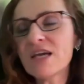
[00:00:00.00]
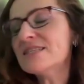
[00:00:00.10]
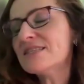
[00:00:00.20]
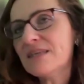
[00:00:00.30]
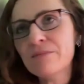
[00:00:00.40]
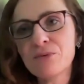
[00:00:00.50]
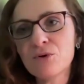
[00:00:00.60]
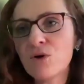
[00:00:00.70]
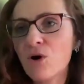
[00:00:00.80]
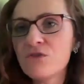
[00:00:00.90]
It's
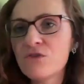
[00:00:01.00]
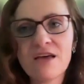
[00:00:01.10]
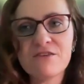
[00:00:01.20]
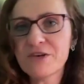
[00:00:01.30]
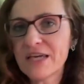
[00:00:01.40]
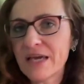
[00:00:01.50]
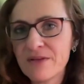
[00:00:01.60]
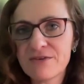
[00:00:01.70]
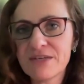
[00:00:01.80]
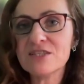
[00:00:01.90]
simple, all the other
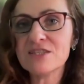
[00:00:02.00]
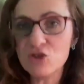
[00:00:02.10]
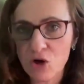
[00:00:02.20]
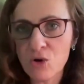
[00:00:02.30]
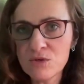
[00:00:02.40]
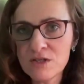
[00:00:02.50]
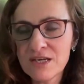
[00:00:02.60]
vocabulary is known.